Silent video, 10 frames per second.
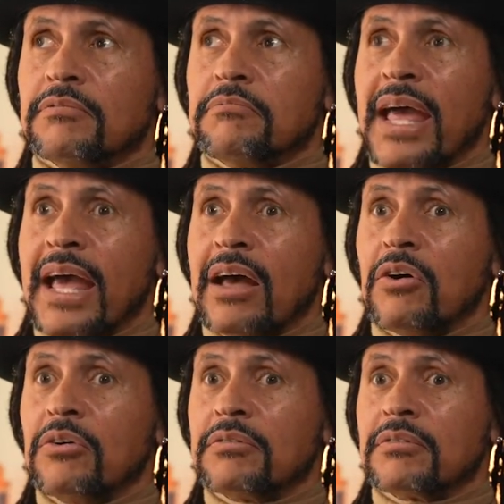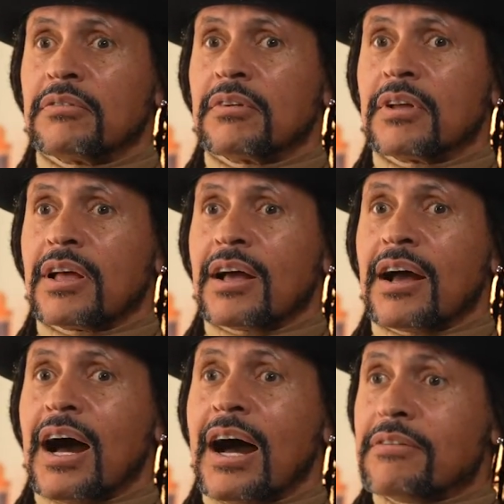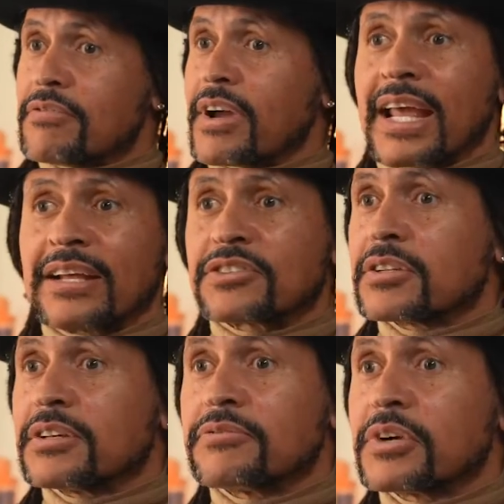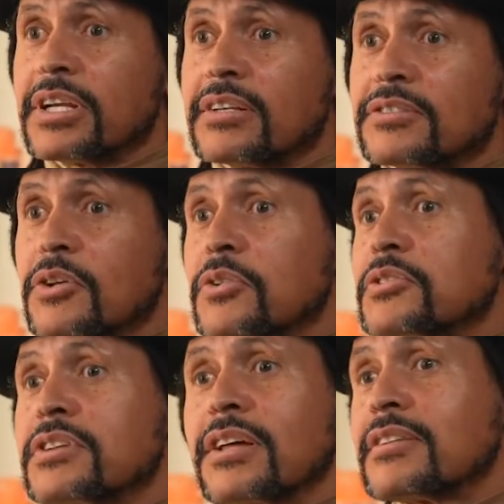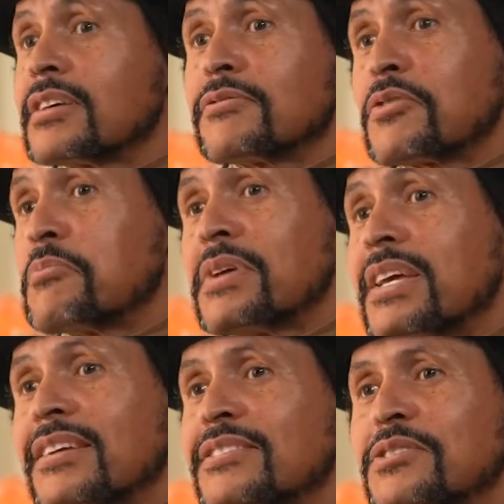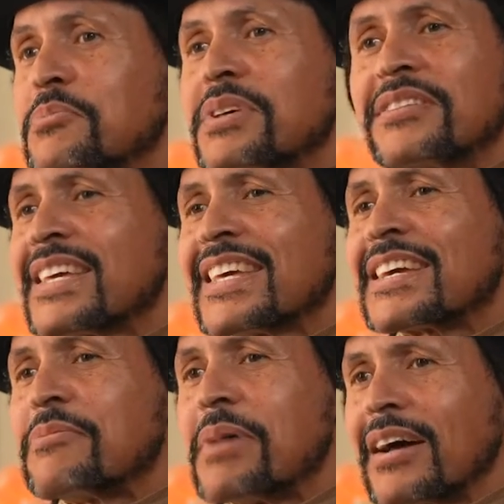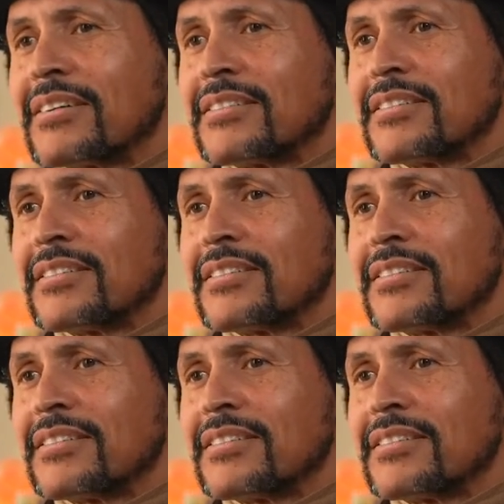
Now, I'm financially free, so there's nothing for me to be thinking about,